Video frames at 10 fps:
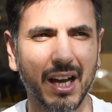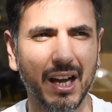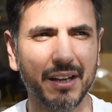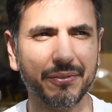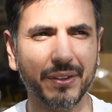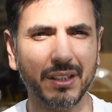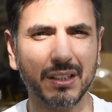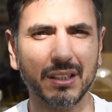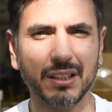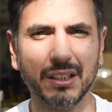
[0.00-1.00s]
I think
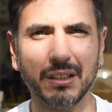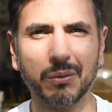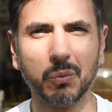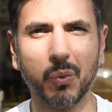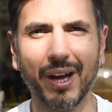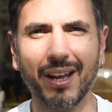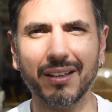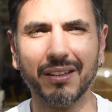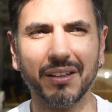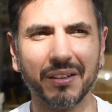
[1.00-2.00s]
what I
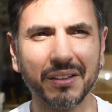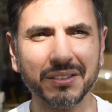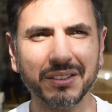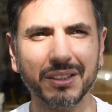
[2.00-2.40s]
learned